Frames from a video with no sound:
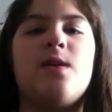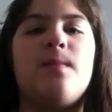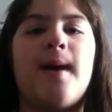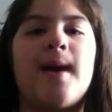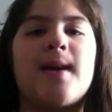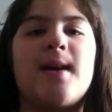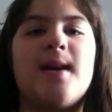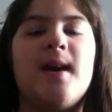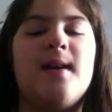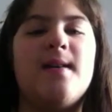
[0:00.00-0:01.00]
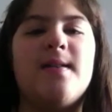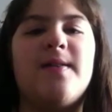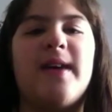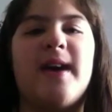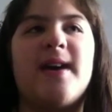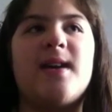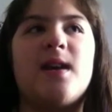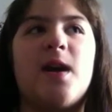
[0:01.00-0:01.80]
you make that,